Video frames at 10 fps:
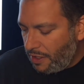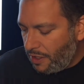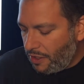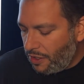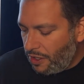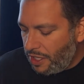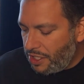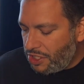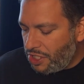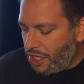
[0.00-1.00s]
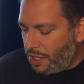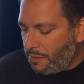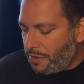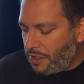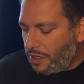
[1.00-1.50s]
Gurley and
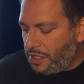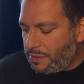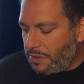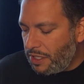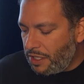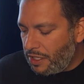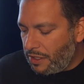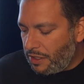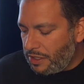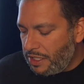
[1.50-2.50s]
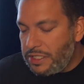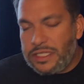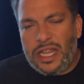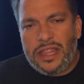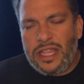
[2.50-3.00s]
Chubb. Gurley's been
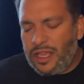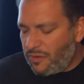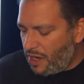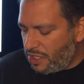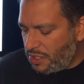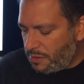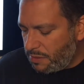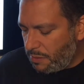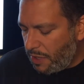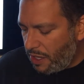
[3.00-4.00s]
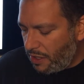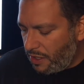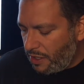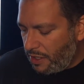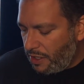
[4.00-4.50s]
decent, I think, right? Chubb's been better.
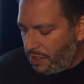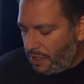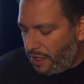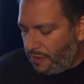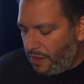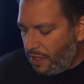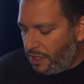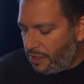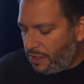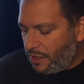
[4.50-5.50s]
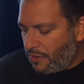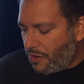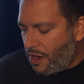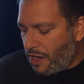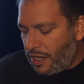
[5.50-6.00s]
And then
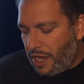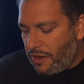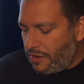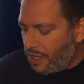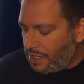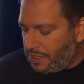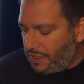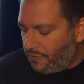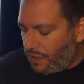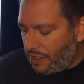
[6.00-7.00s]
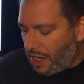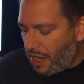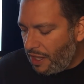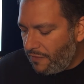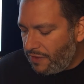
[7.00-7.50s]
Gronk and Henry, that's even. I
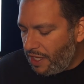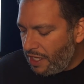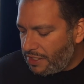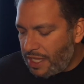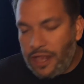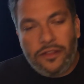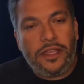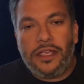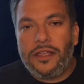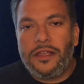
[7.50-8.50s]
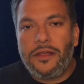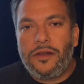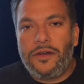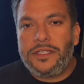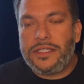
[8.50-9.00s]
love Diggs. I don't think
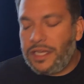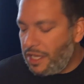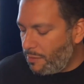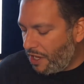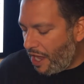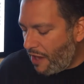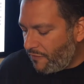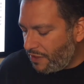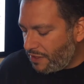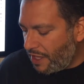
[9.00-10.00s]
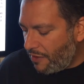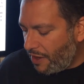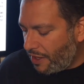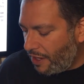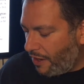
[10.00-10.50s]
Chris is going to get McCaffrey, so that
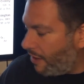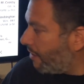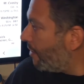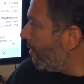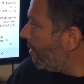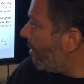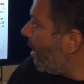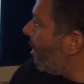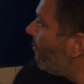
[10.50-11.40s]
right there, that